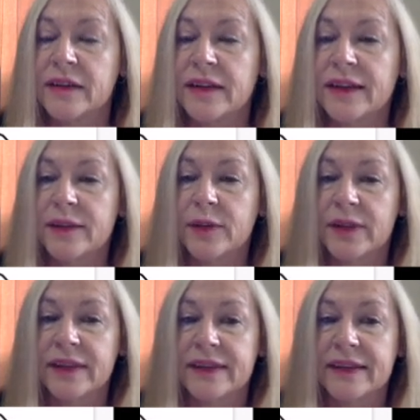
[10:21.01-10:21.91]
That's
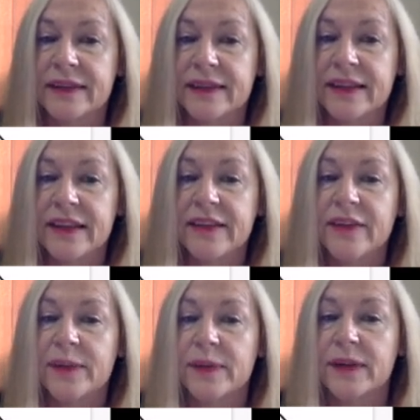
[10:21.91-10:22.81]
what this is. E of
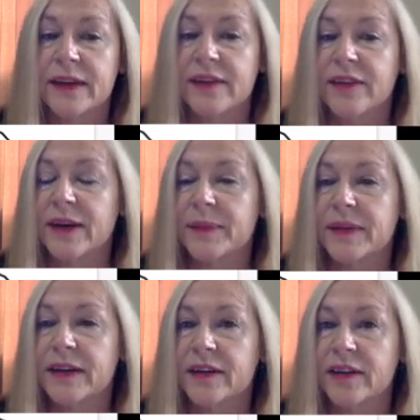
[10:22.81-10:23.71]
epsilon given
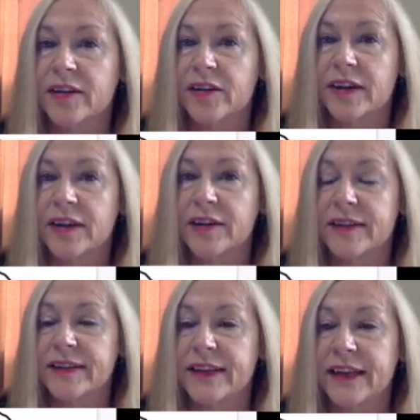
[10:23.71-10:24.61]
epsilon greater or
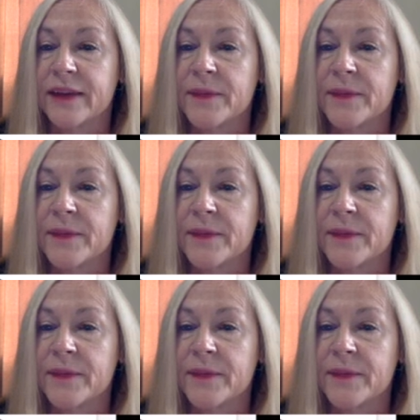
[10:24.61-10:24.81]
equals C.